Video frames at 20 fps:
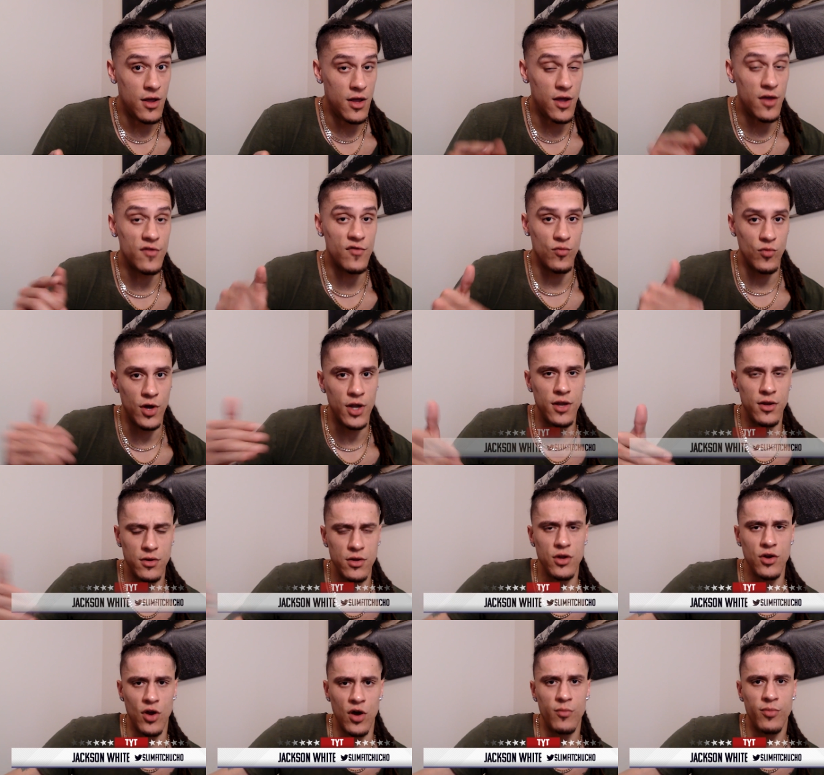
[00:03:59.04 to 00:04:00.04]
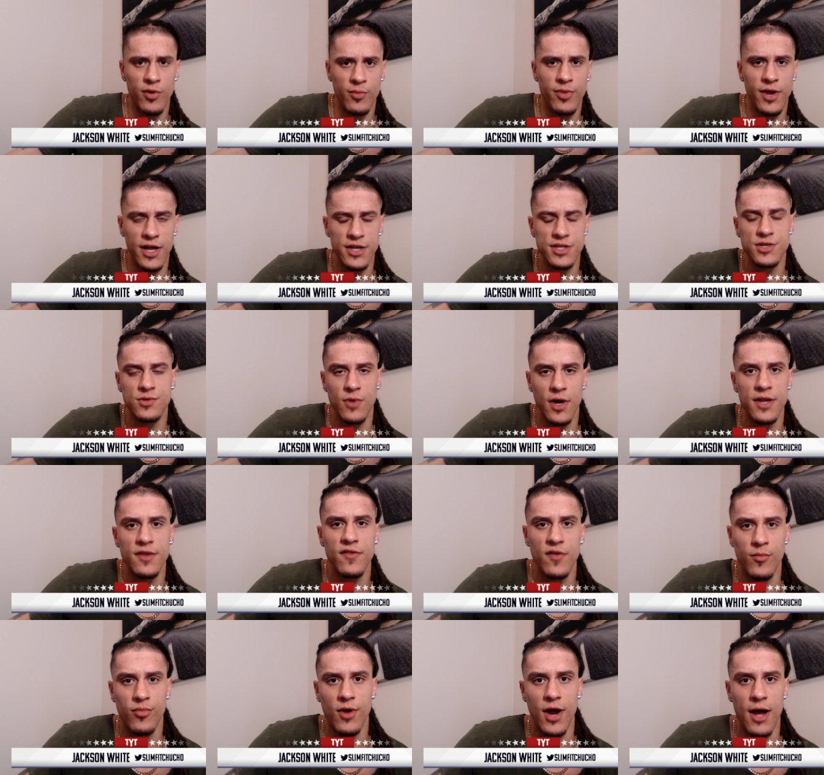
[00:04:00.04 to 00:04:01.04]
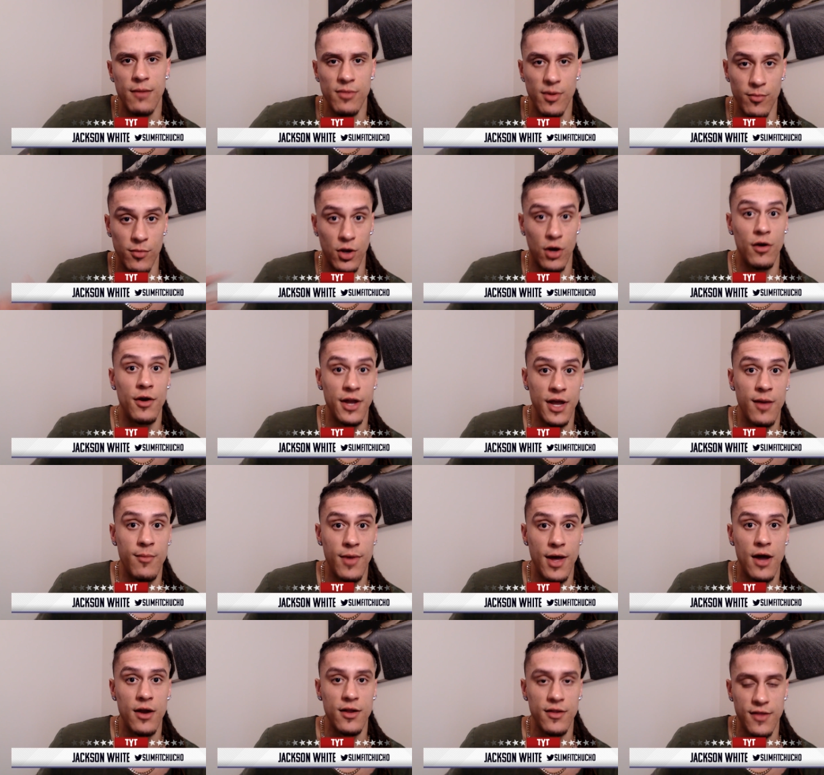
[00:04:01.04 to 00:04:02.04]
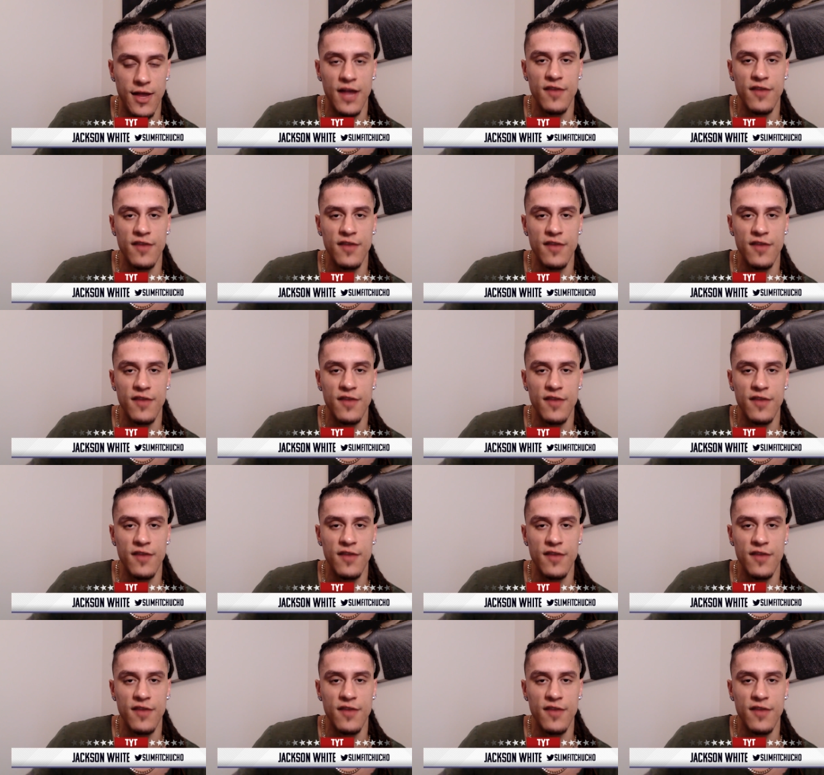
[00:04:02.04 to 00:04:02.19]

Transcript: is what you know perpetuates the problem. Learning about it,